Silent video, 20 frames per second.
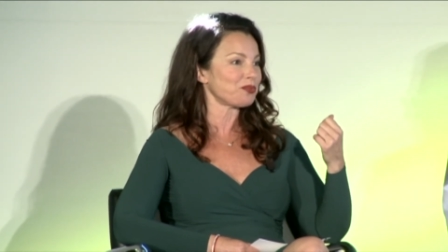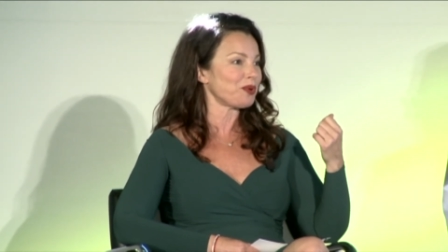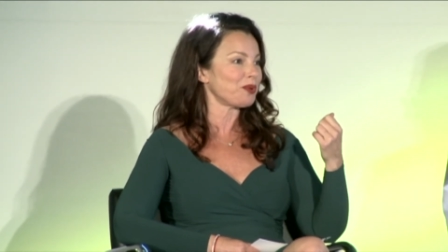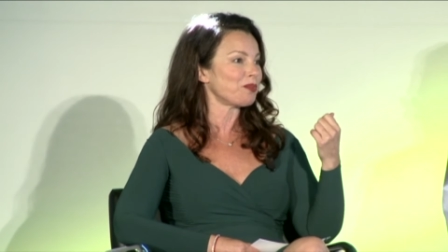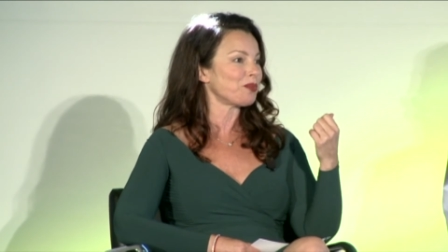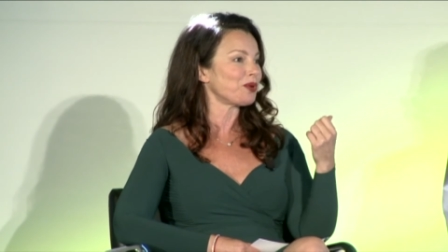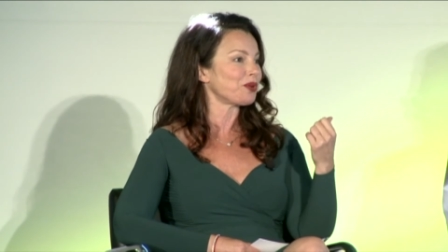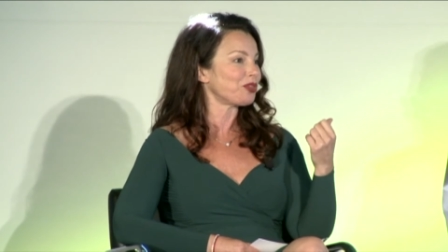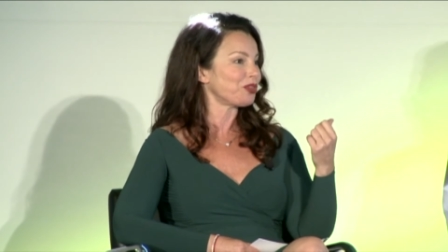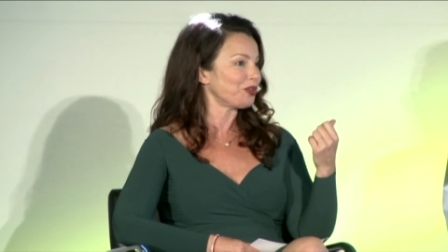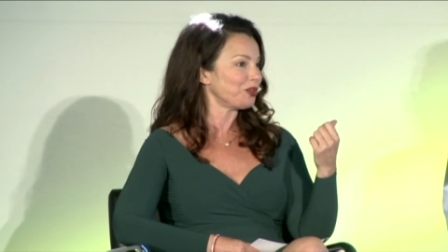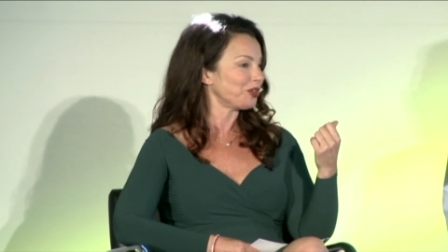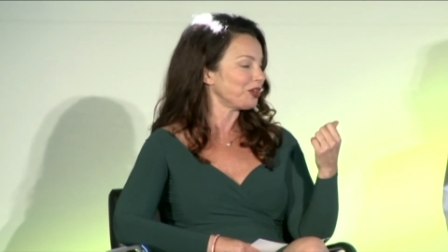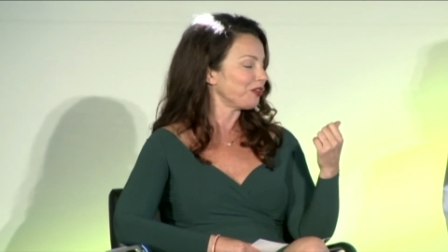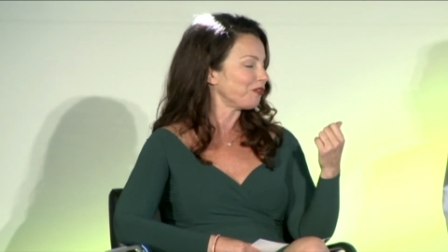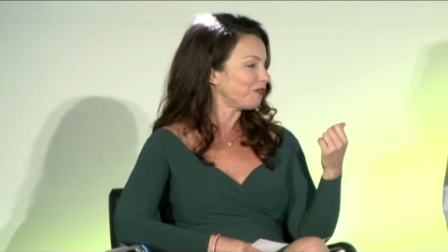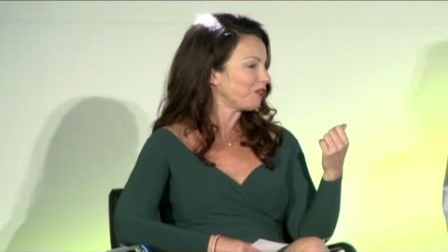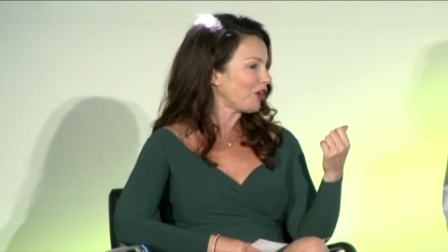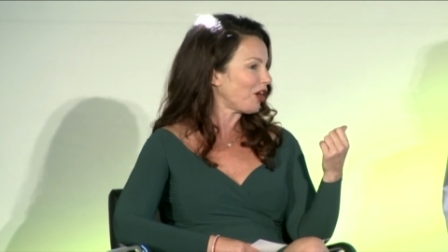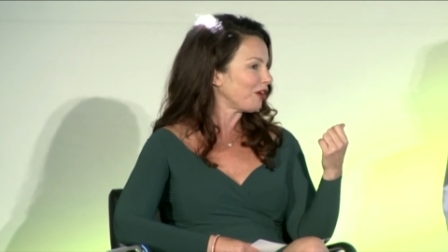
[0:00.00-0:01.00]
when we're
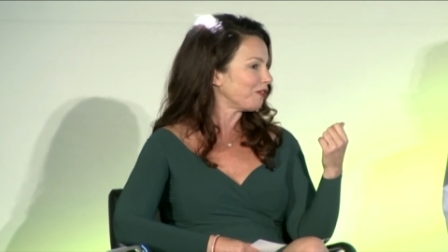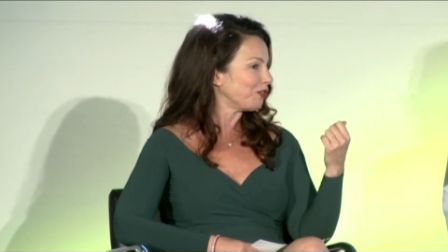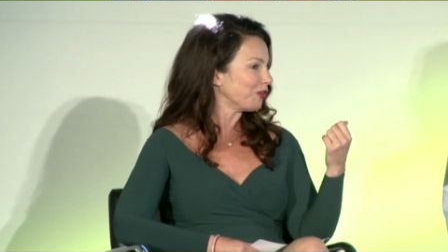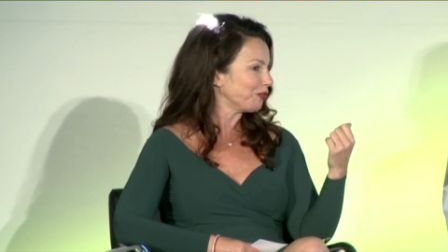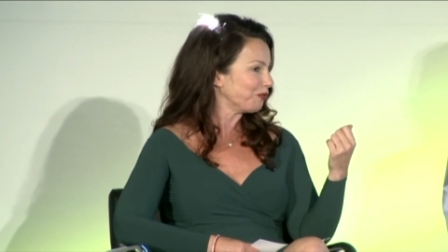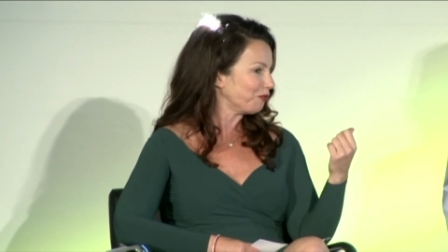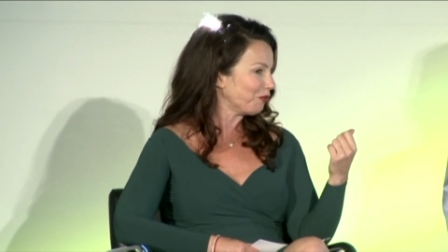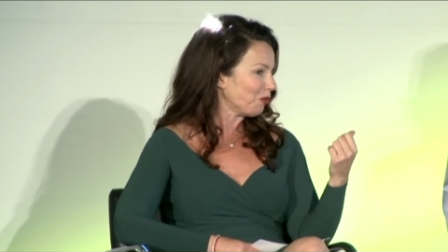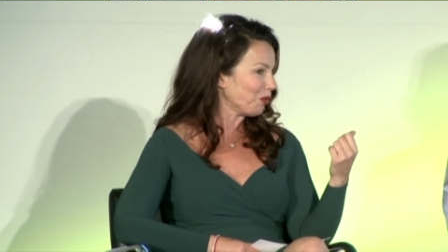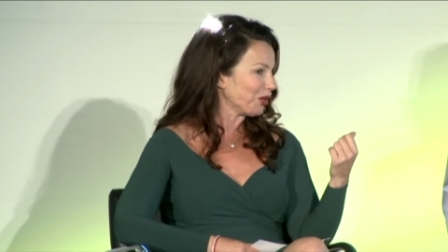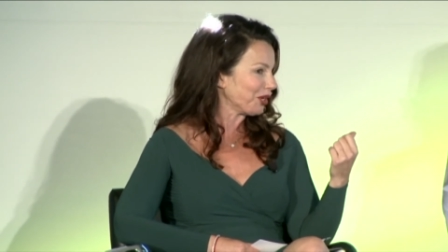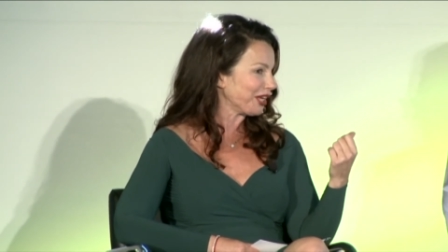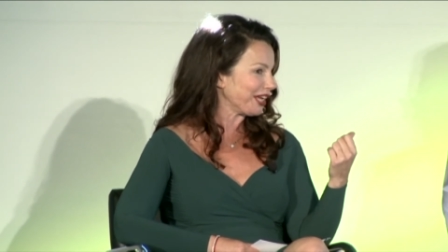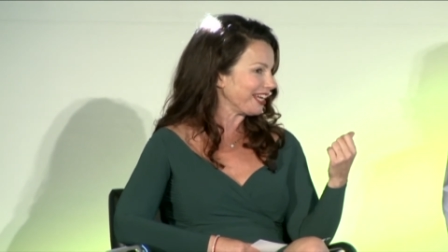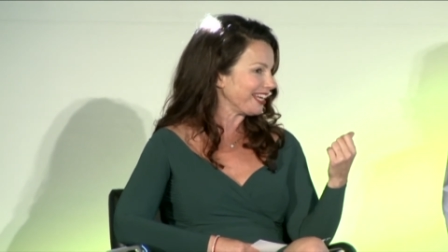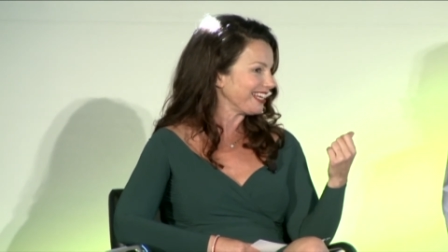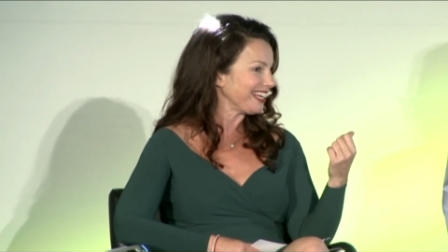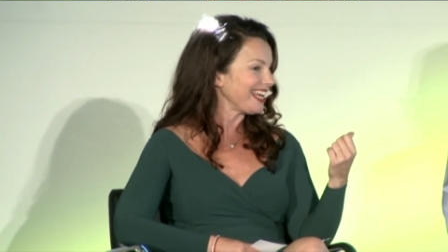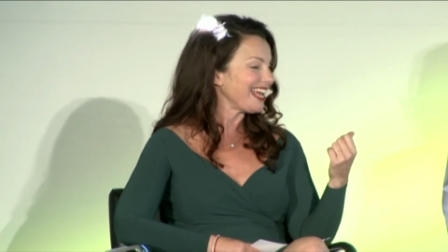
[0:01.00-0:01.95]
35 or 40.